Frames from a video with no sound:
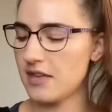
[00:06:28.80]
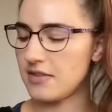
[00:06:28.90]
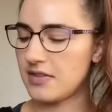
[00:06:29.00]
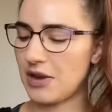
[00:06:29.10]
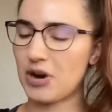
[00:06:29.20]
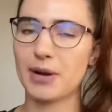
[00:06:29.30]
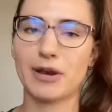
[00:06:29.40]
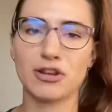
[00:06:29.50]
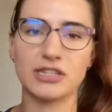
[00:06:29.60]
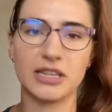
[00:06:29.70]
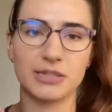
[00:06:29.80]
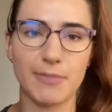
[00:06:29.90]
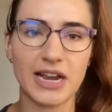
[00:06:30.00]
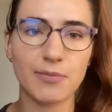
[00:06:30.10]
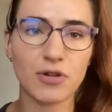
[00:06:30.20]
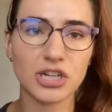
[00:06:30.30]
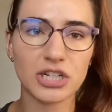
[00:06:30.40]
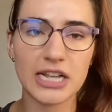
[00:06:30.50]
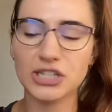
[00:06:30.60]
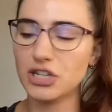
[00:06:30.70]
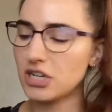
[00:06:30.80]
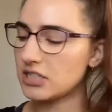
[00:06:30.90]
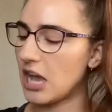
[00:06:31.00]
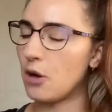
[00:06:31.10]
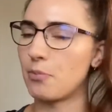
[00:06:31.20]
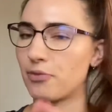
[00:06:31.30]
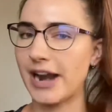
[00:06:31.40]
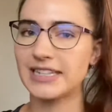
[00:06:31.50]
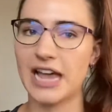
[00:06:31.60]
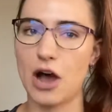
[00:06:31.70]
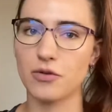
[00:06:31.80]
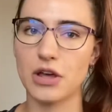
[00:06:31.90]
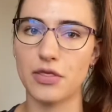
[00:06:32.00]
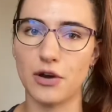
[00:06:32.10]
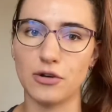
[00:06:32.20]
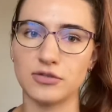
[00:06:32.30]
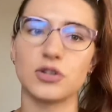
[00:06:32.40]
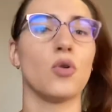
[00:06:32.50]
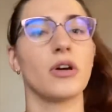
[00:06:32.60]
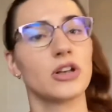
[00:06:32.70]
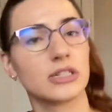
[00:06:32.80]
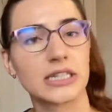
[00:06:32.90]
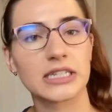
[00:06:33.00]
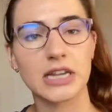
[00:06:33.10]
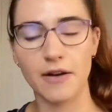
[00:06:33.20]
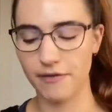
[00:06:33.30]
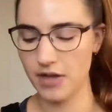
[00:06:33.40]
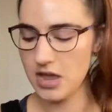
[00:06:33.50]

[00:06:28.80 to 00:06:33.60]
they recommend using this makeup brush cleanser to help break down those oils and stuff.